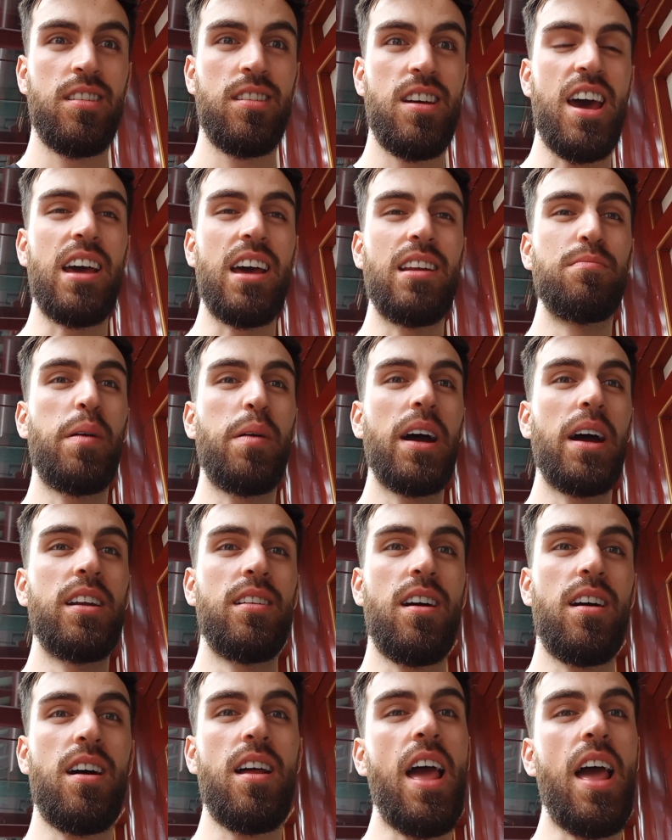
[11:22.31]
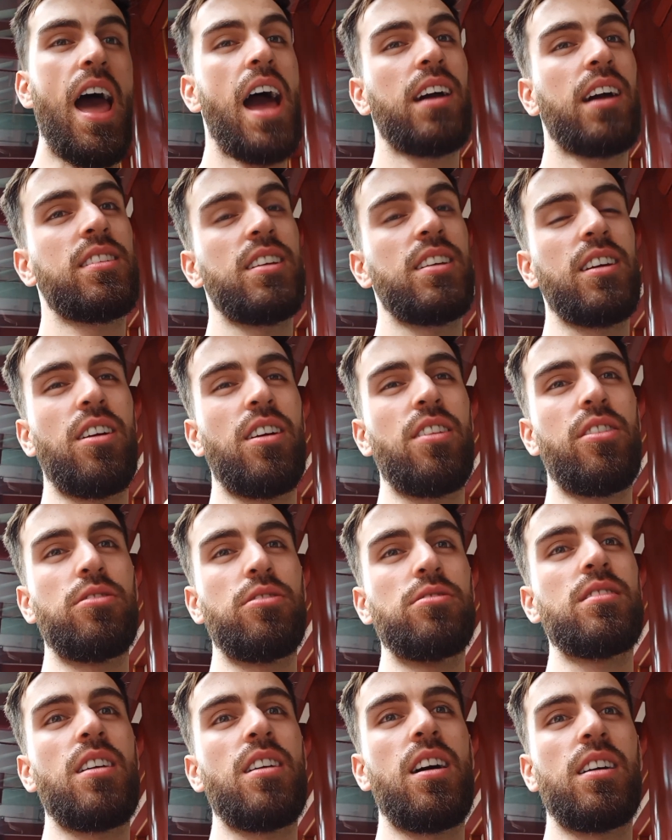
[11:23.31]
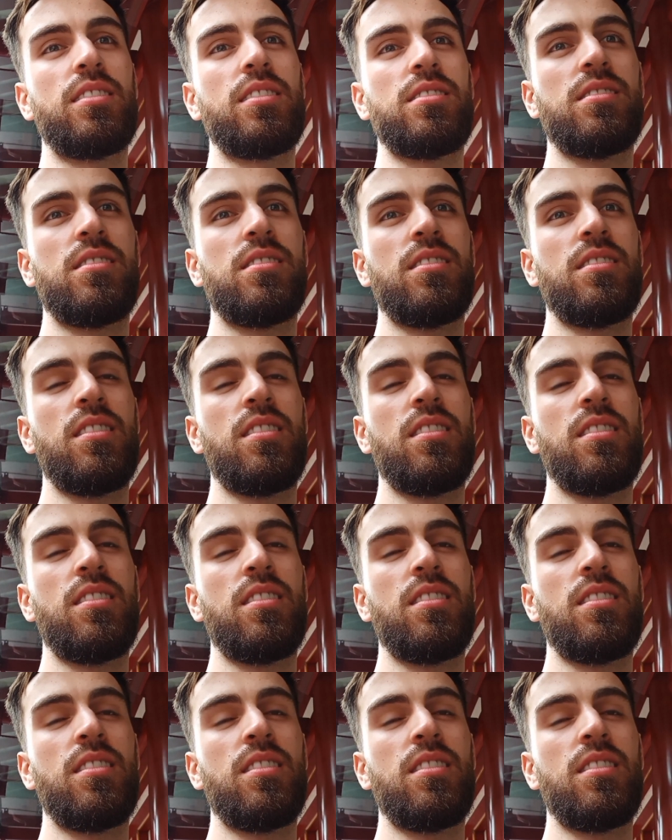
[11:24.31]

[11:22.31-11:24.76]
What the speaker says: And by not acting on those thoughts,